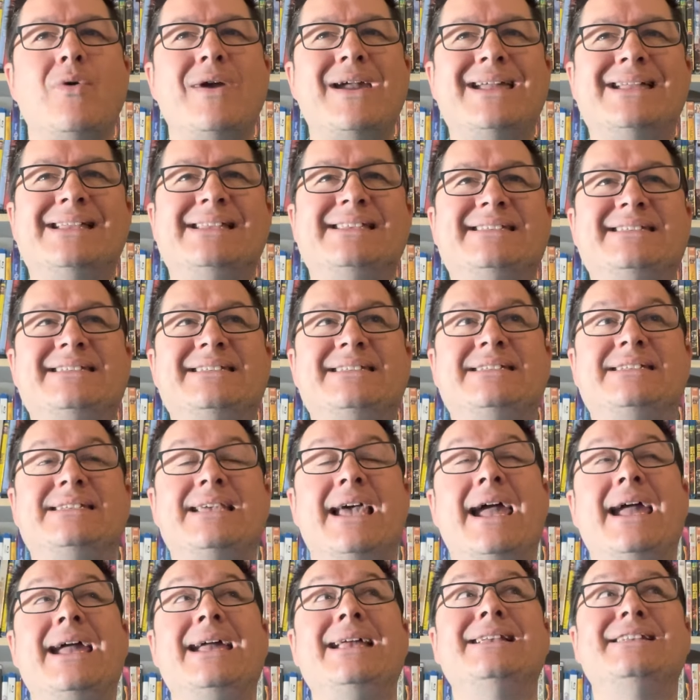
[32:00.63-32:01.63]

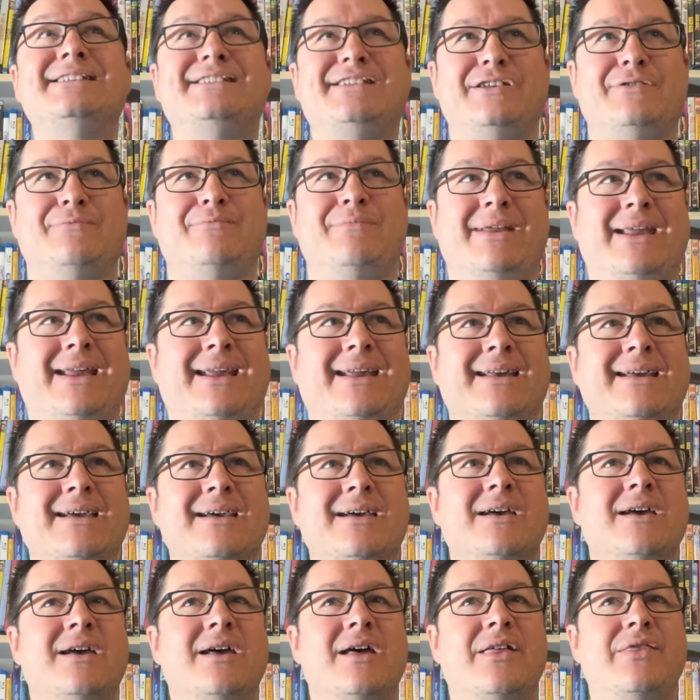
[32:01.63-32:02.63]
insane to me
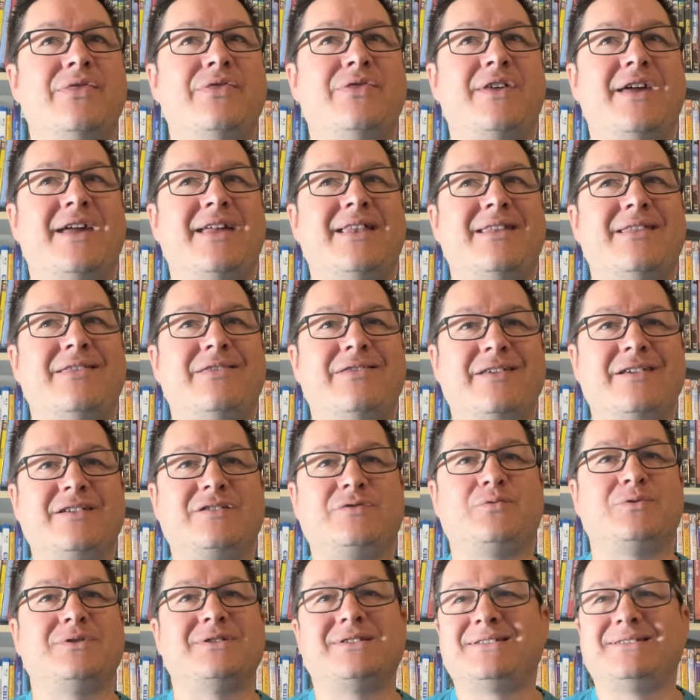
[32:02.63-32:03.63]
that
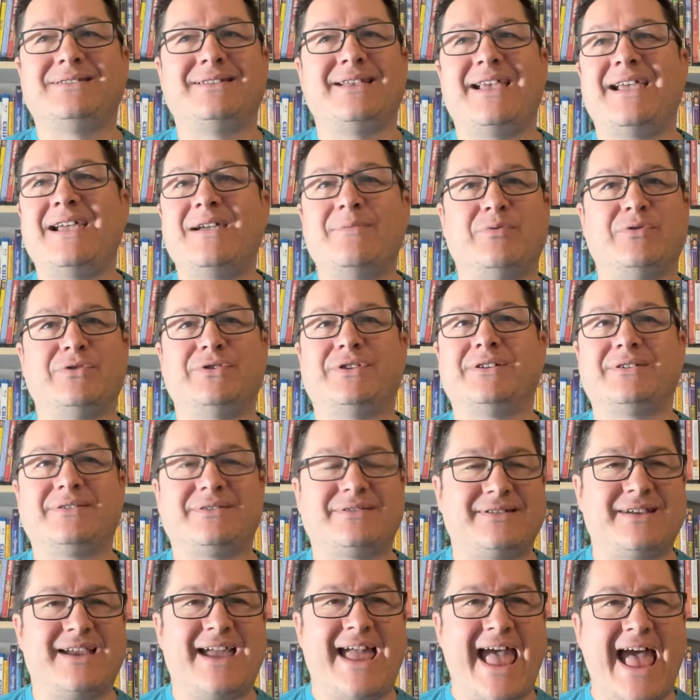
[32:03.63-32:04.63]
this was able to,
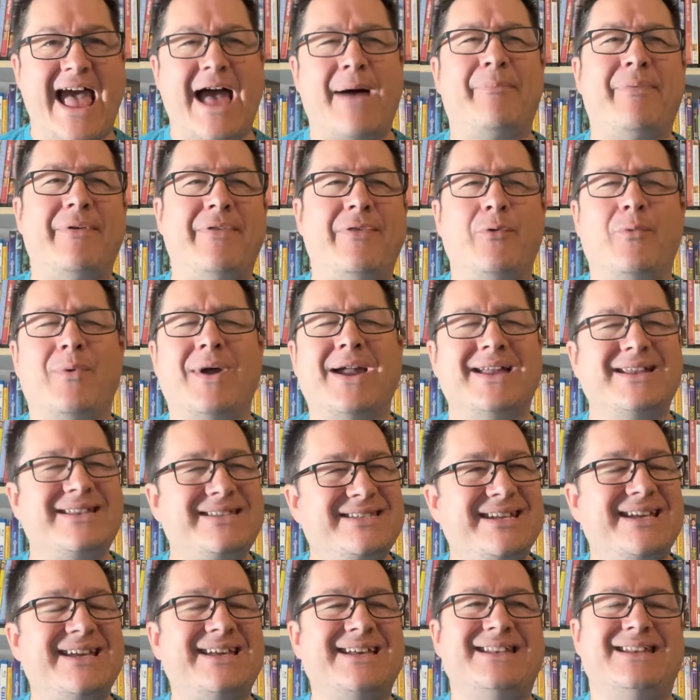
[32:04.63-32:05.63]
to happen the way it
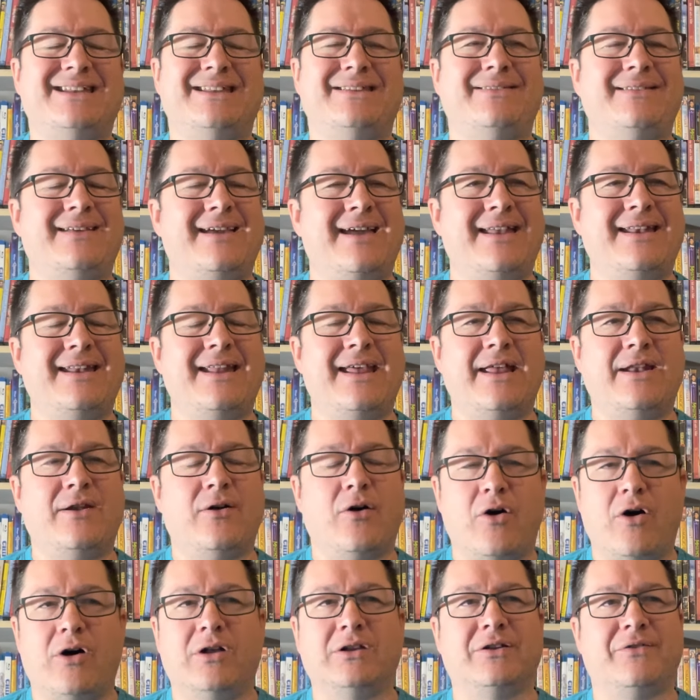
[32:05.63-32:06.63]
did and, and, and
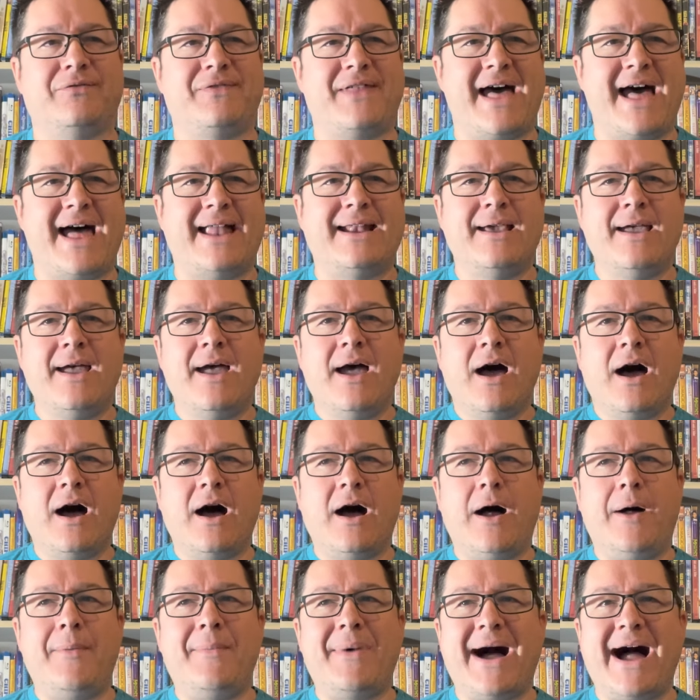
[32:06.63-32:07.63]
all of that.
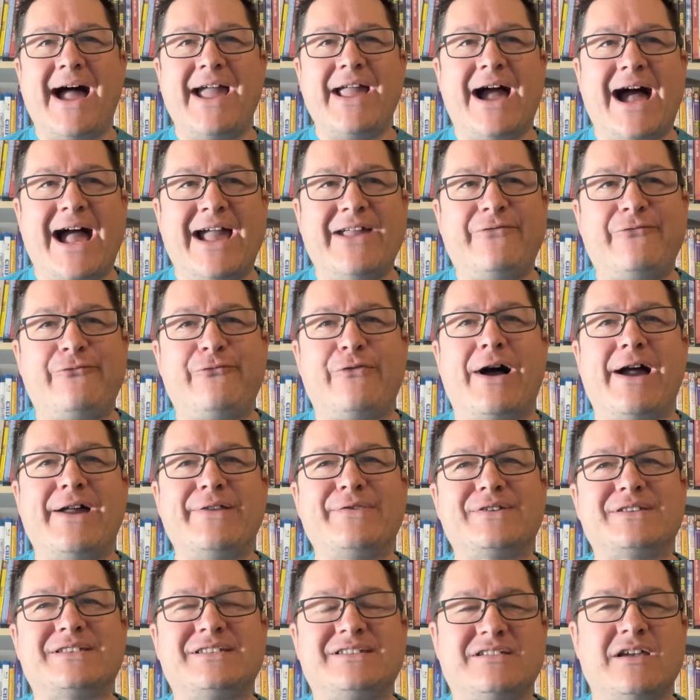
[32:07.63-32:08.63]
Um, I, I find
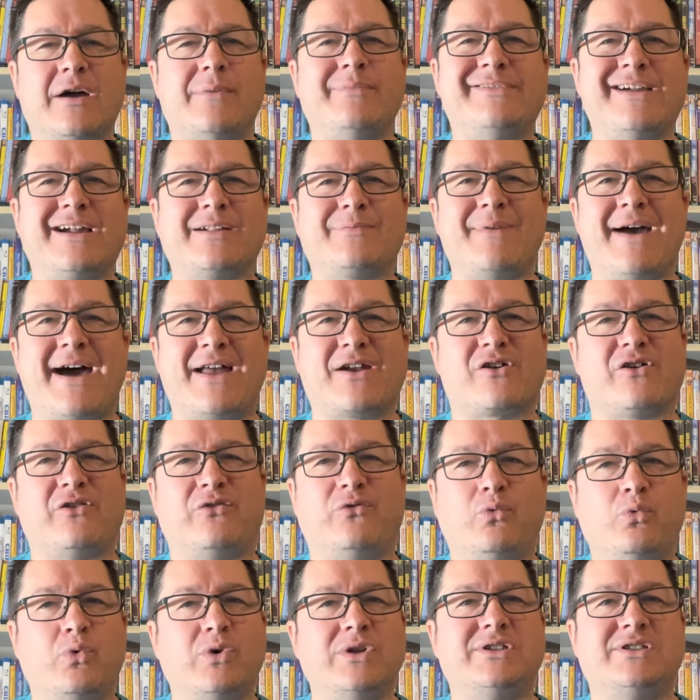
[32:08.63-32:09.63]
the subject matter
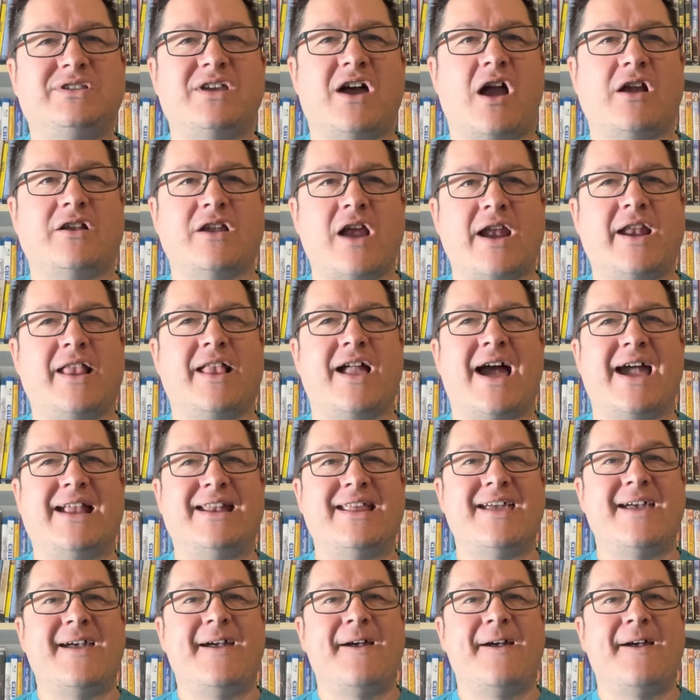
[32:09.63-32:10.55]
of Woodstock 99